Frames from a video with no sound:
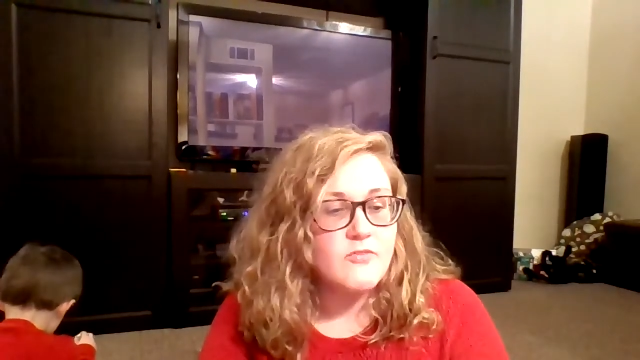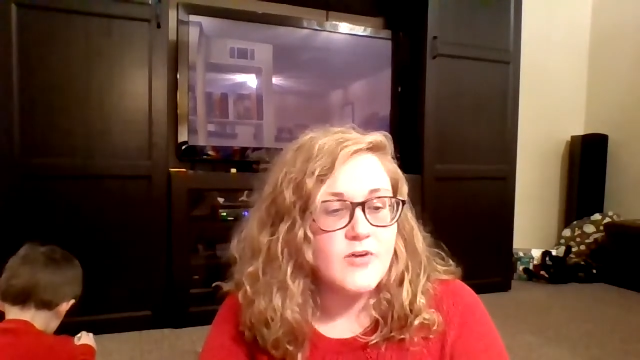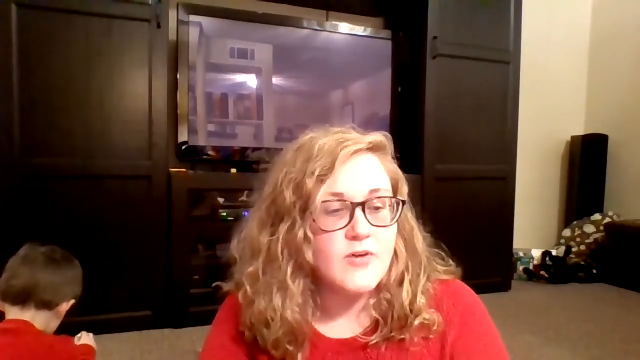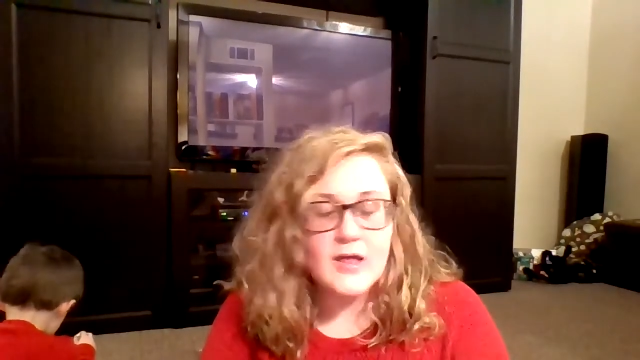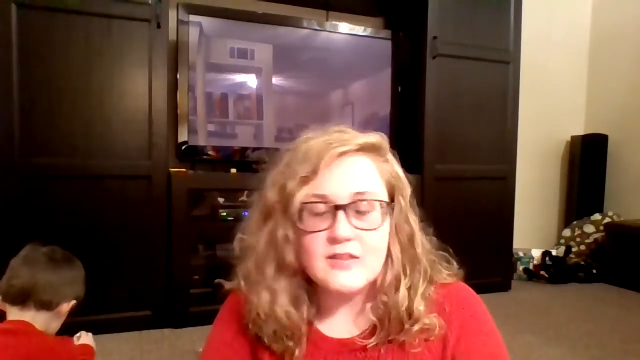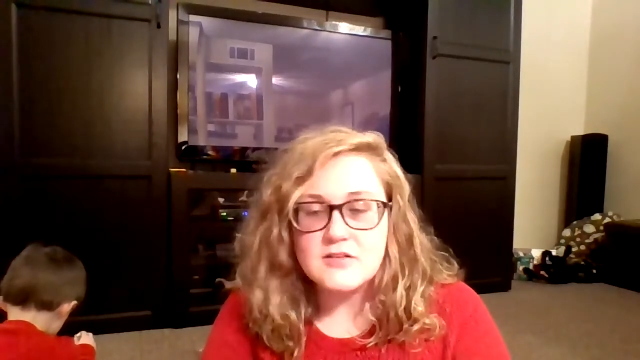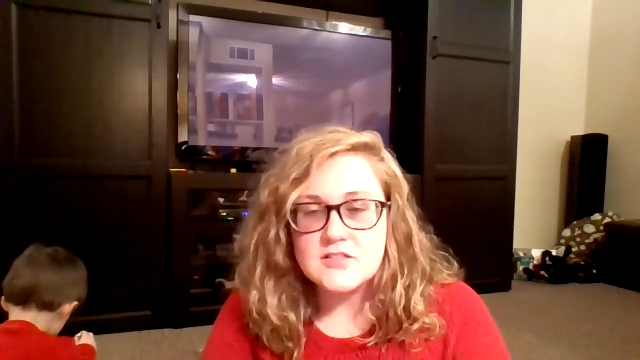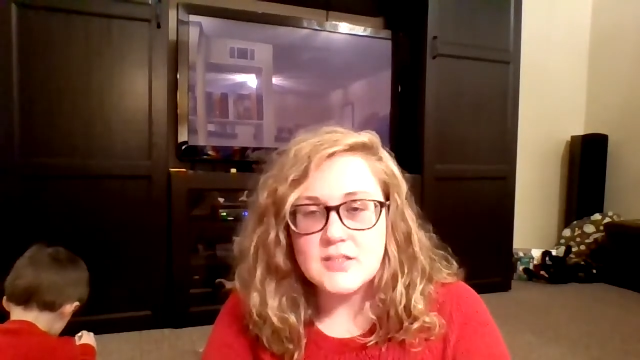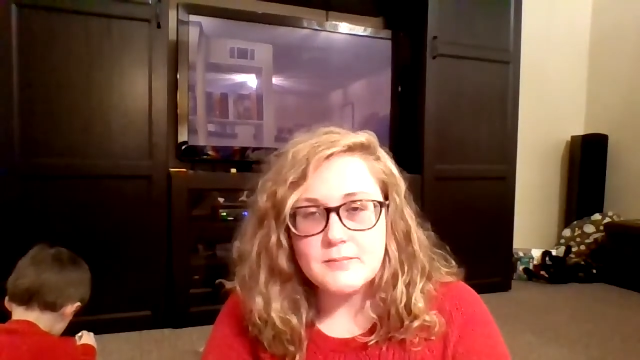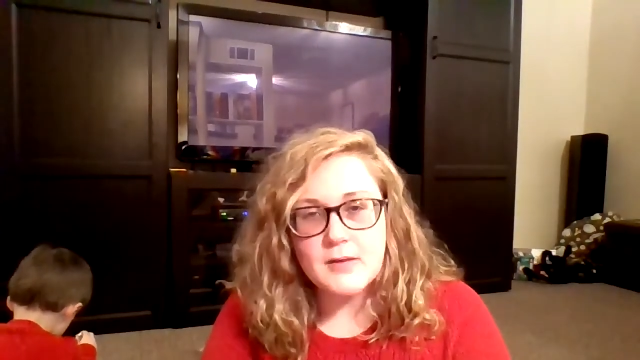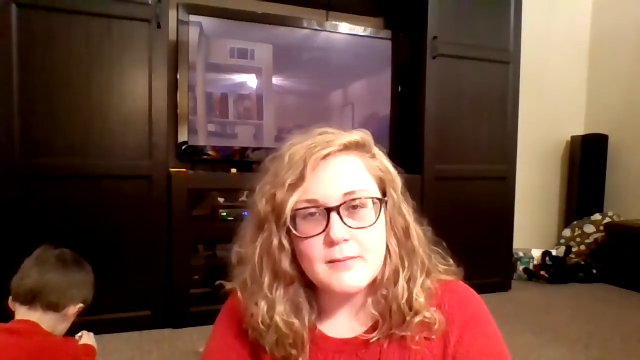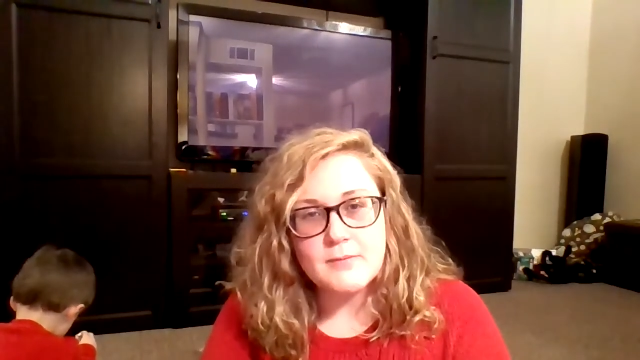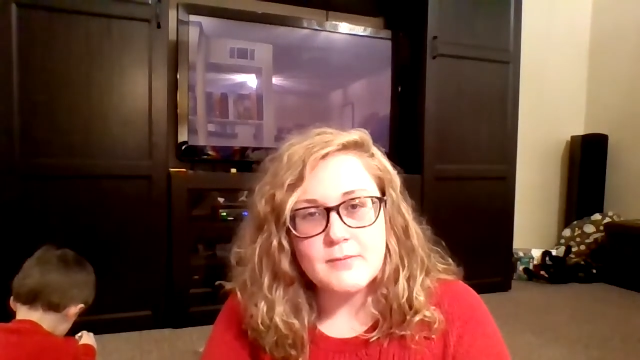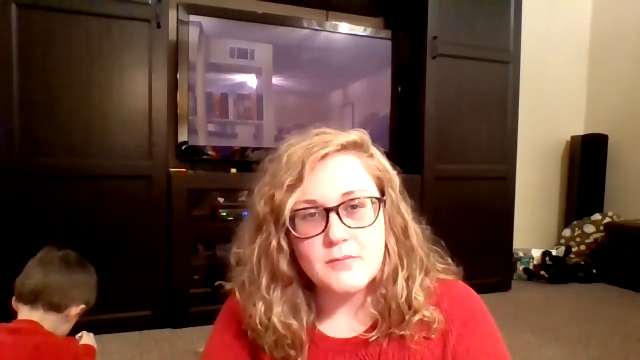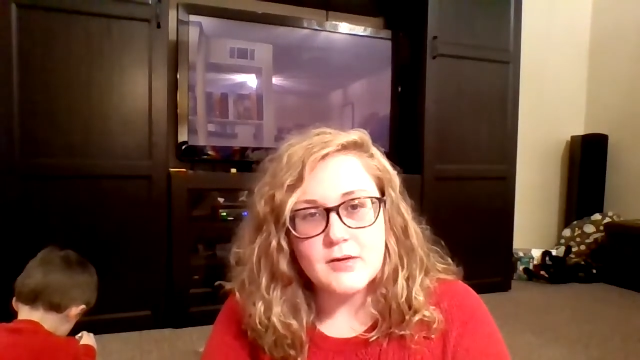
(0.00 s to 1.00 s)
For others, it
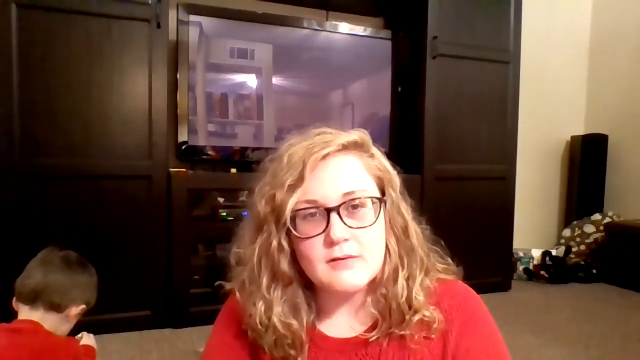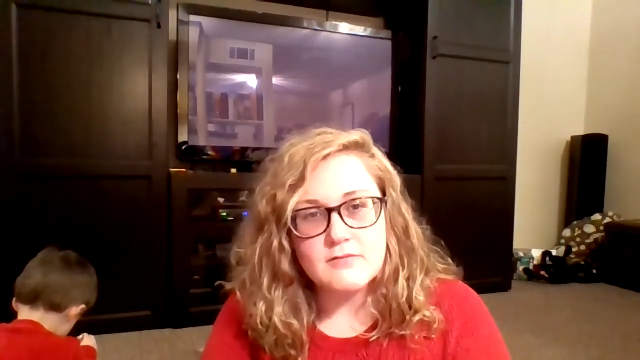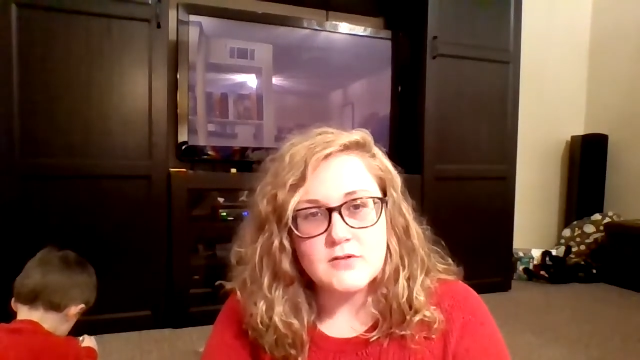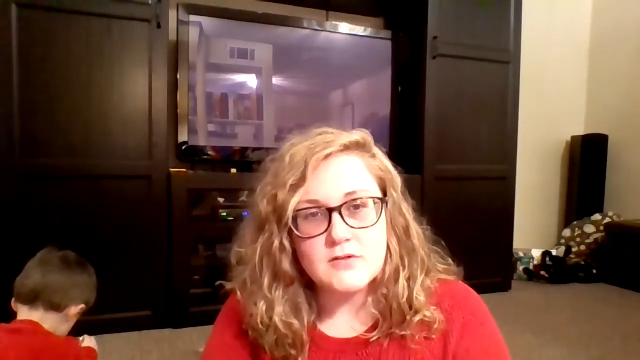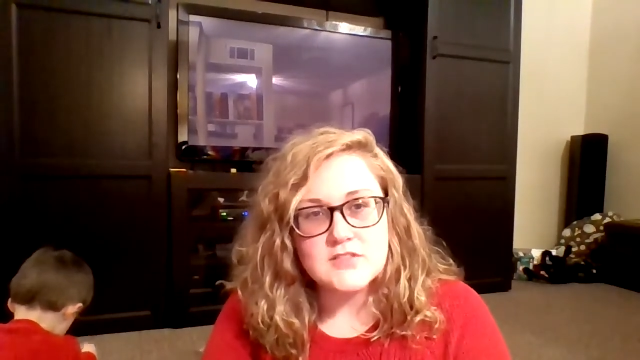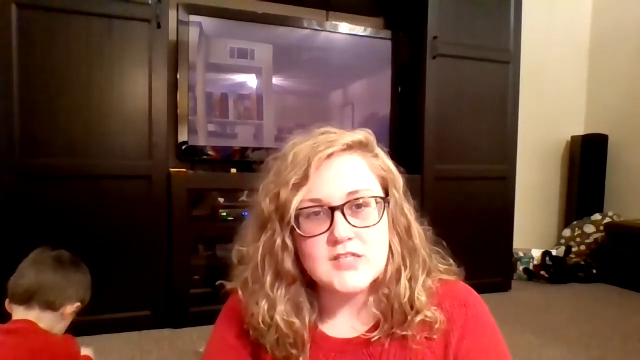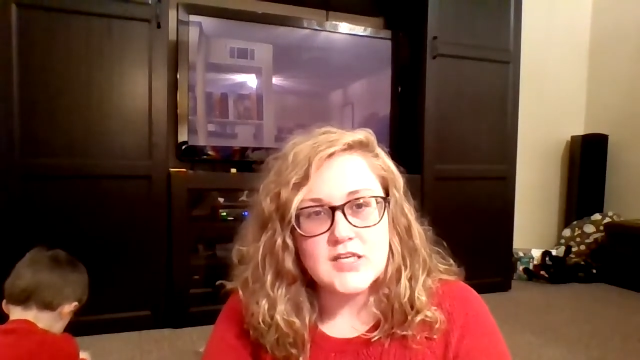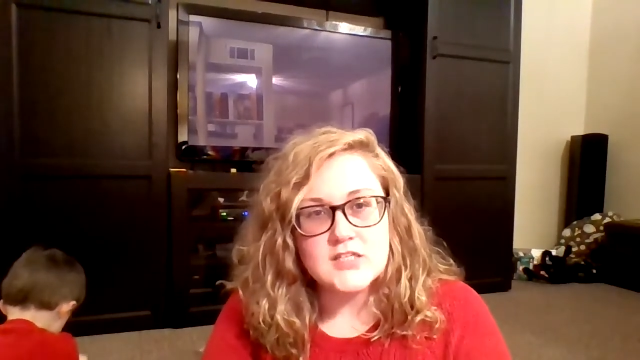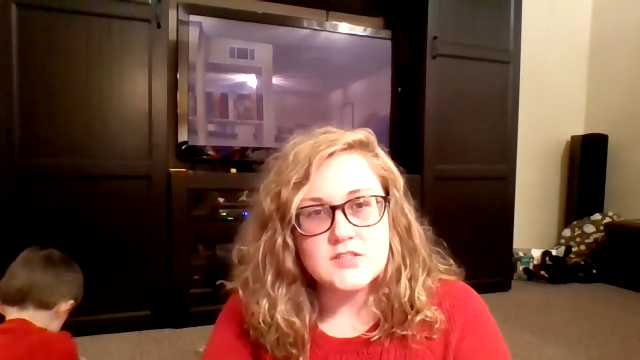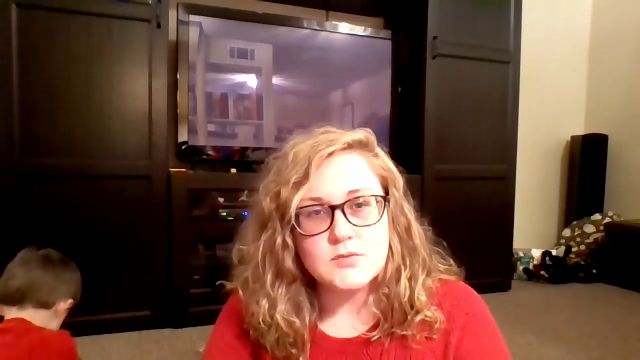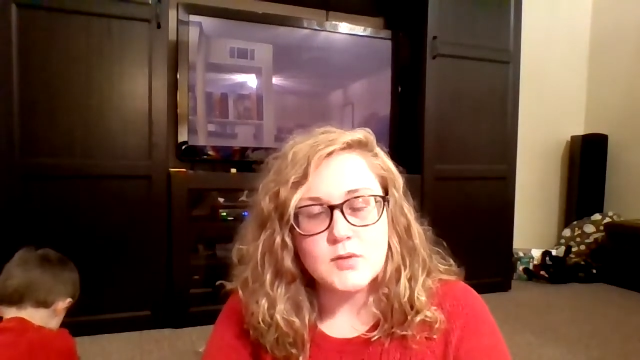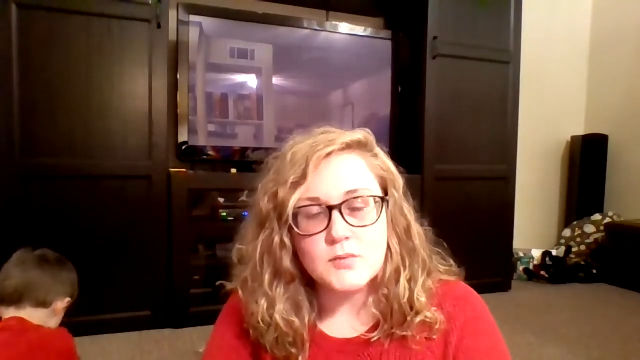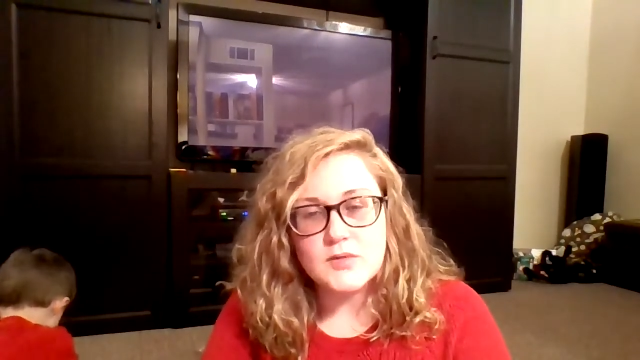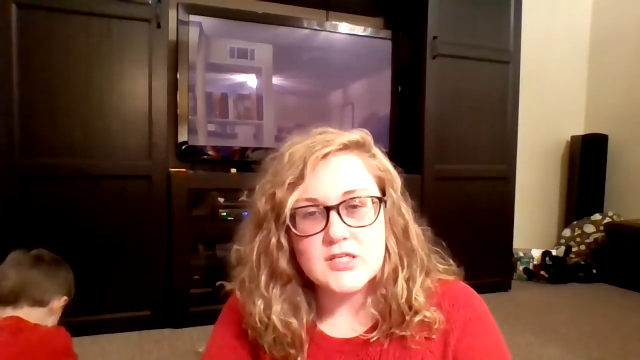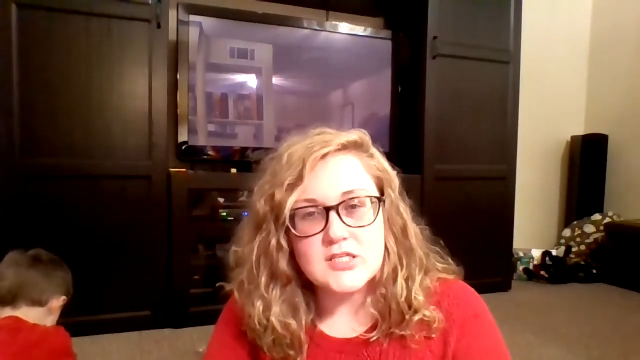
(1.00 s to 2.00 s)
might be one of those
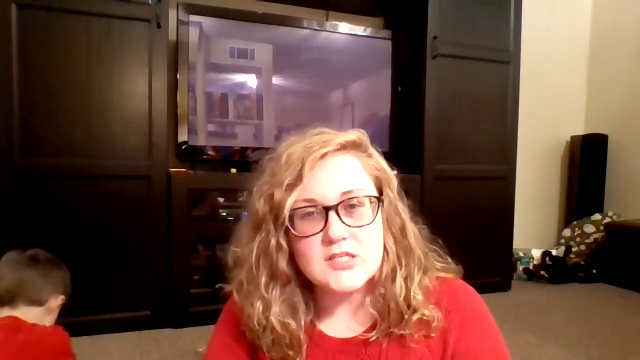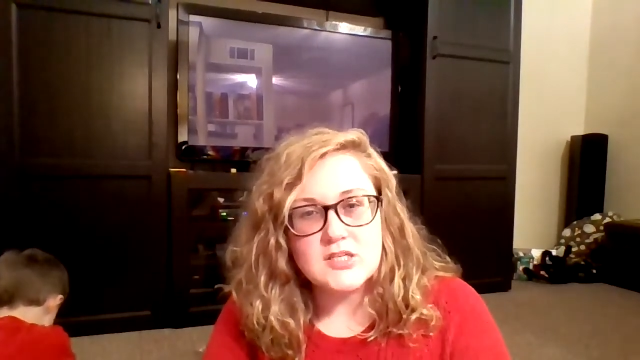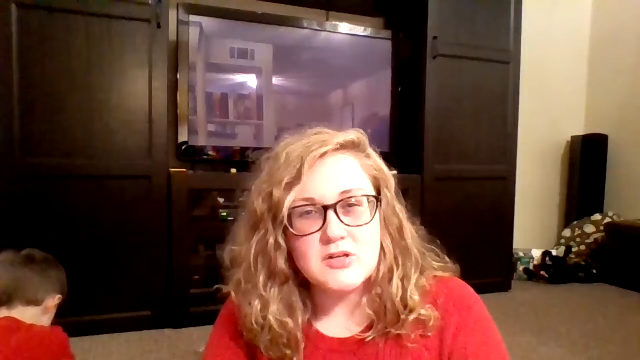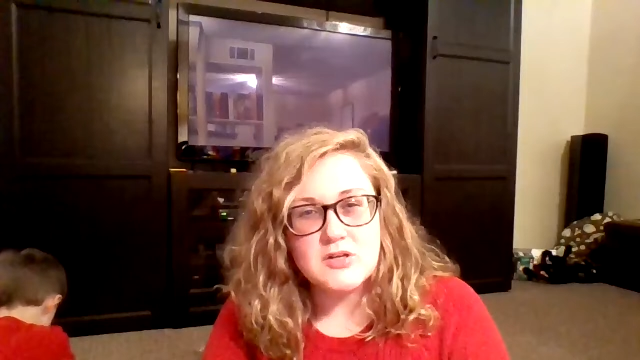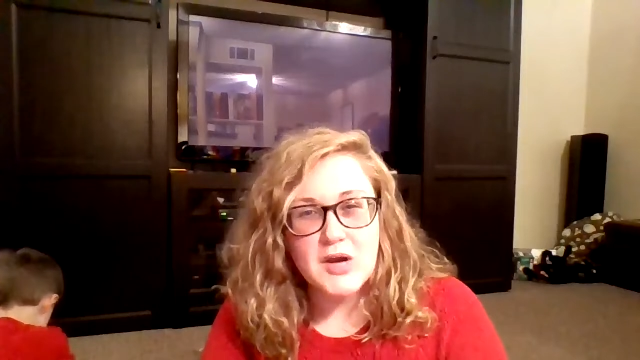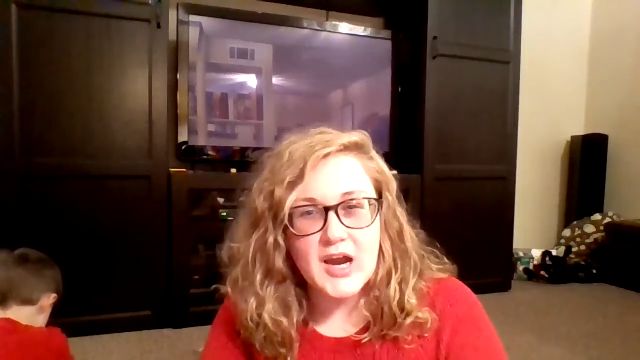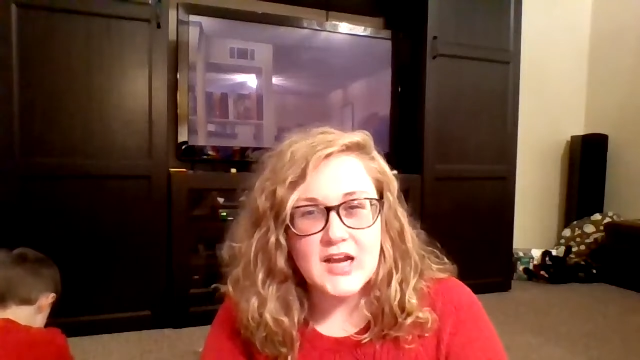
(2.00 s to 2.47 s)
things where we,